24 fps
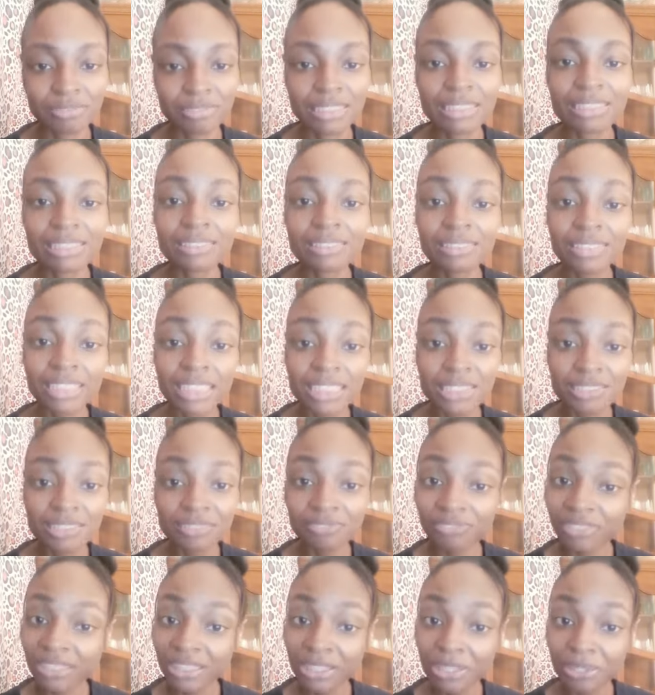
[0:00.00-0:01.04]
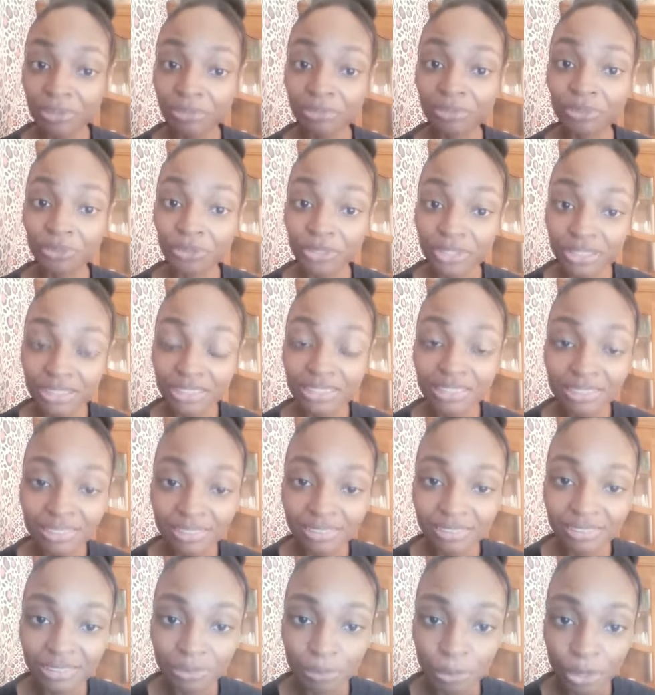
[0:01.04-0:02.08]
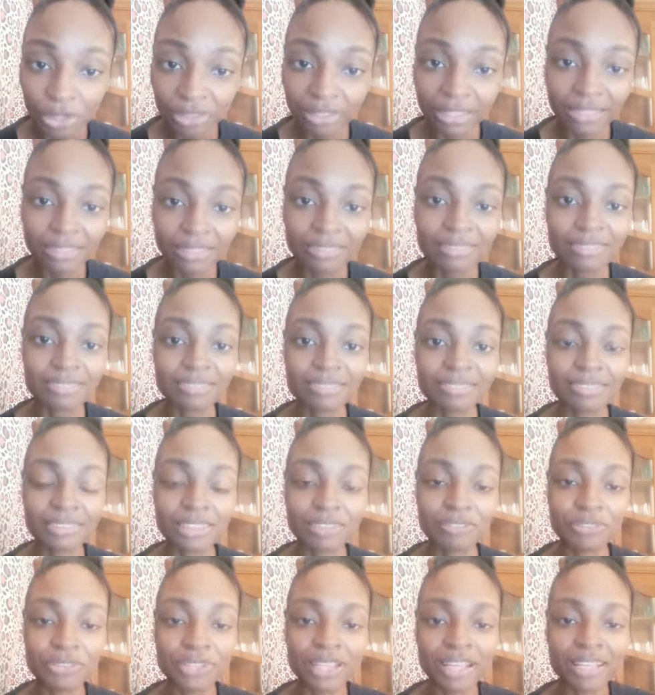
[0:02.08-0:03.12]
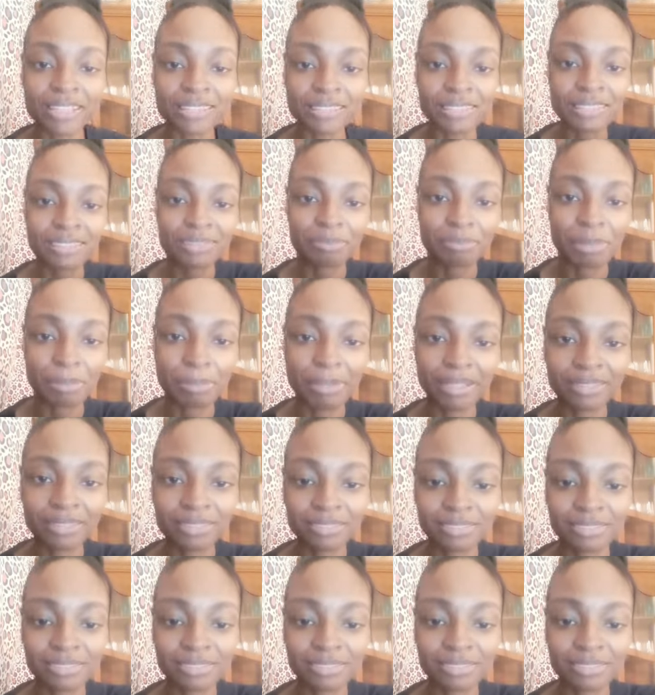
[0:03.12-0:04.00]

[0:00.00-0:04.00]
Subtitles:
Until next video or until tomorrow night, love you guys. Bye bye.